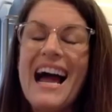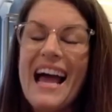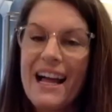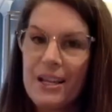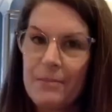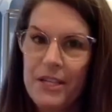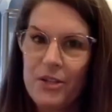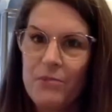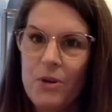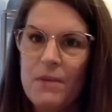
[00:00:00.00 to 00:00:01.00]

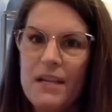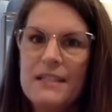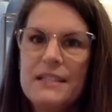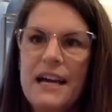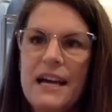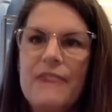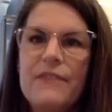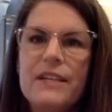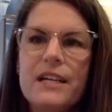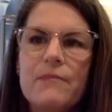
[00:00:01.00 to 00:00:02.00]
jalapeno moments
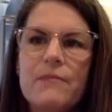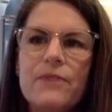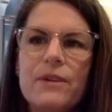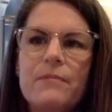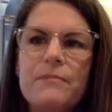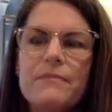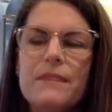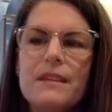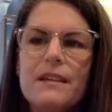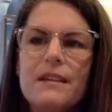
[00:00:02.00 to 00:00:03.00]
haven't come from,
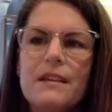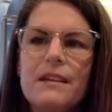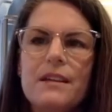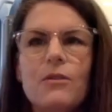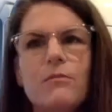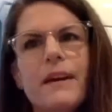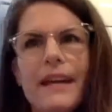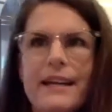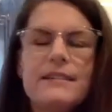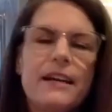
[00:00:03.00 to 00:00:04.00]
my
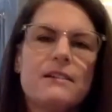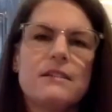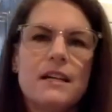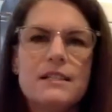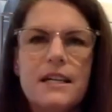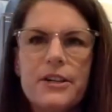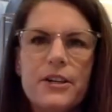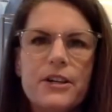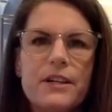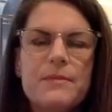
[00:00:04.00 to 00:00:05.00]
aunt's hair's not done or
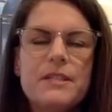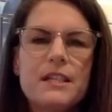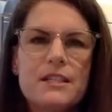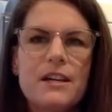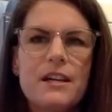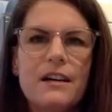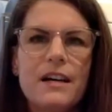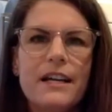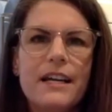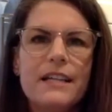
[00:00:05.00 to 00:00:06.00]
her lipstick's not
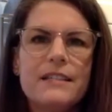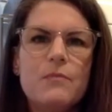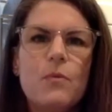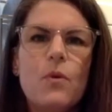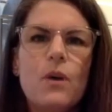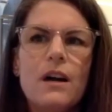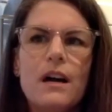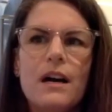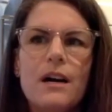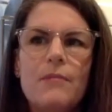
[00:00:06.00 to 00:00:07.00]
on. It's more
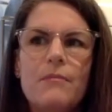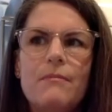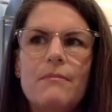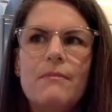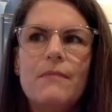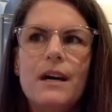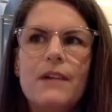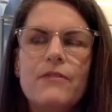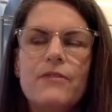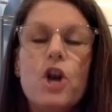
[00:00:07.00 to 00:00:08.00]

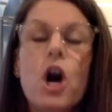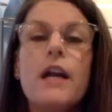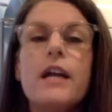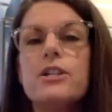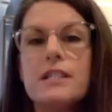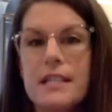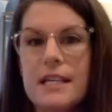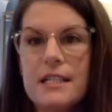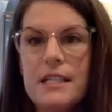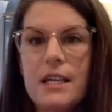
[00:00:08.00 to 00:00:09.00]
of not
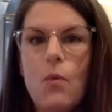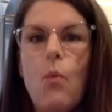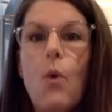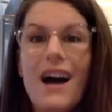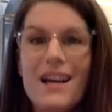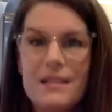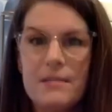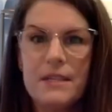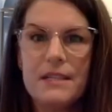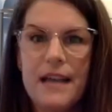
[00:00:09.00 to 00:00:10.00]
understanding why
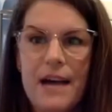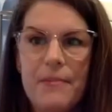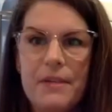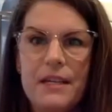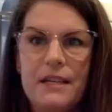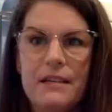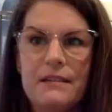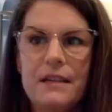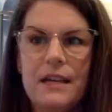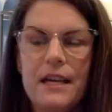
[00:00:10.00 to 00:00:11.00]
something's happening
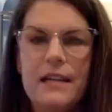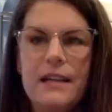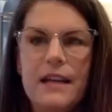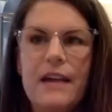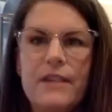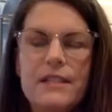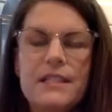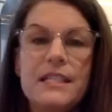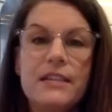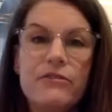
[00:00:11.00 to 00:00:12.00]
and having to
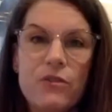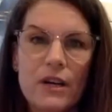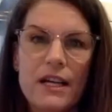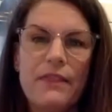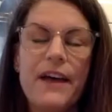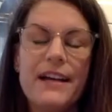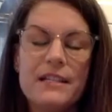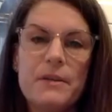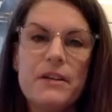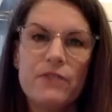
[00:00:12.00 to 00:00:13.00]
dig for it.
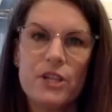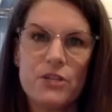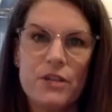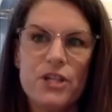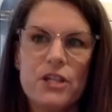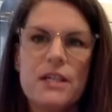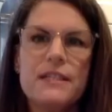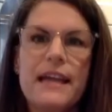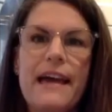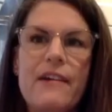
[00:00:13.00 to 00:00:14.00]
That's been a frustration
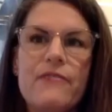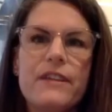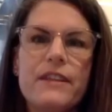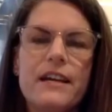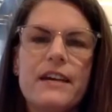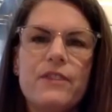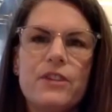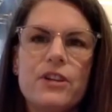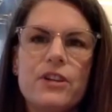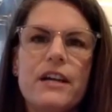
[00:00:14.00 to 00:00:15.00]
because everything I've
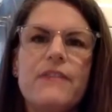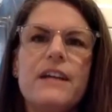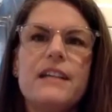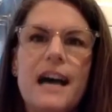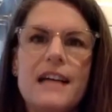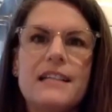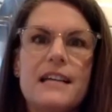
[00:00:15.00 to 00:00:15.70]
learned, I've had to ask.